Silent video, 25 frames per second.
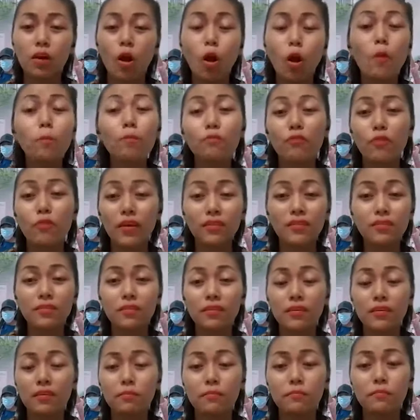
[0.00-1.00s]
oppress
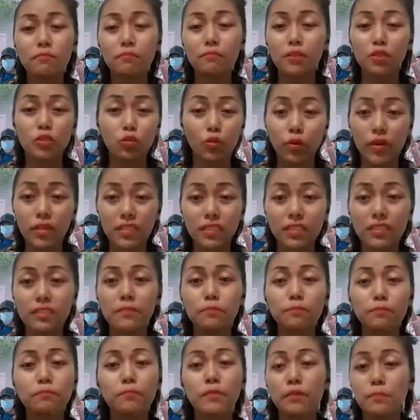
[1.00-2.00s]
the
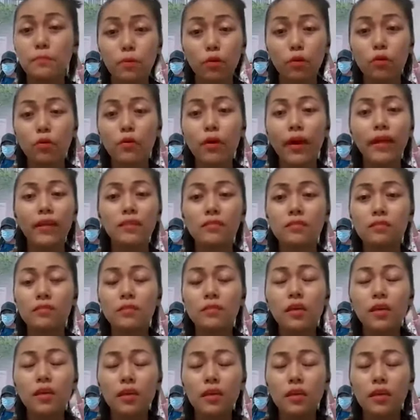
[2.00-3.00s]
majority people and
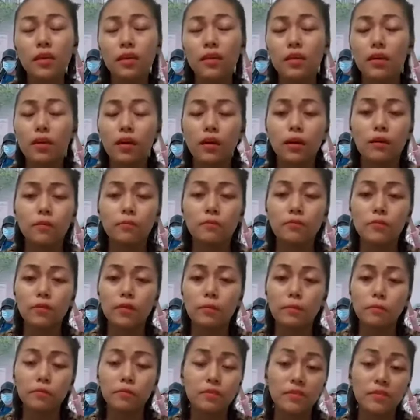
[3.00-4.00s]

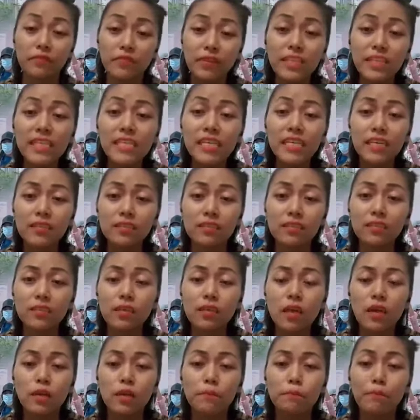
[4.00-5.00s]
the civilians.
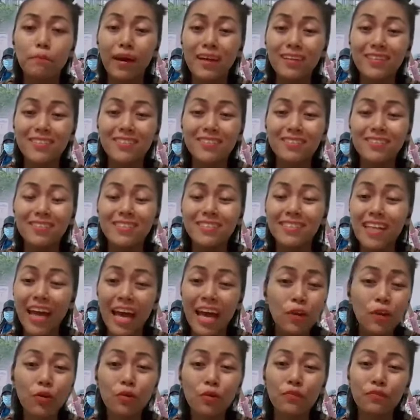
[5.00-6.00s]
But
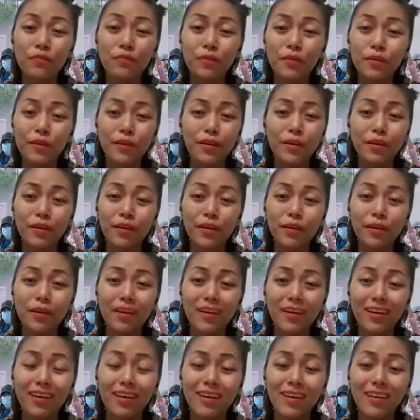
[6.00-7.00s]
none of the
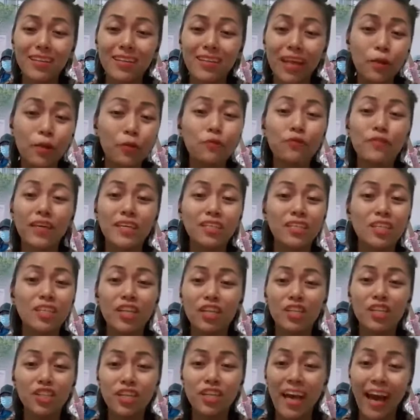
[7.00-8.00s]

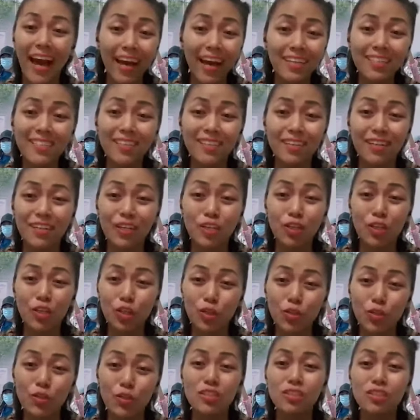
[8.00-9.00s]
international actors
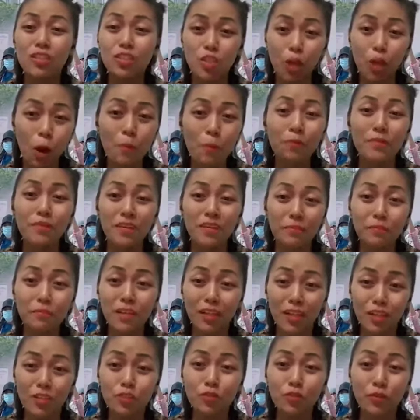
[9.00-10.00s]
could stop the
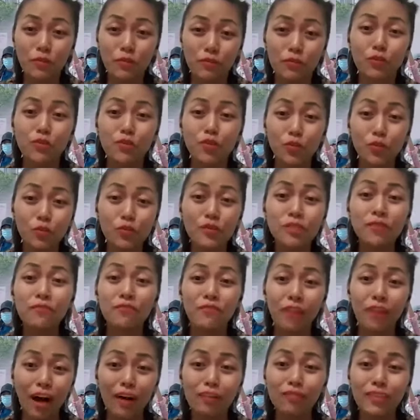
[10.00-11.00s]
military from using
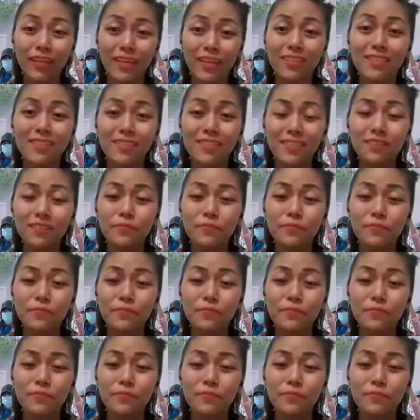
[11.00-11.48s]
violence.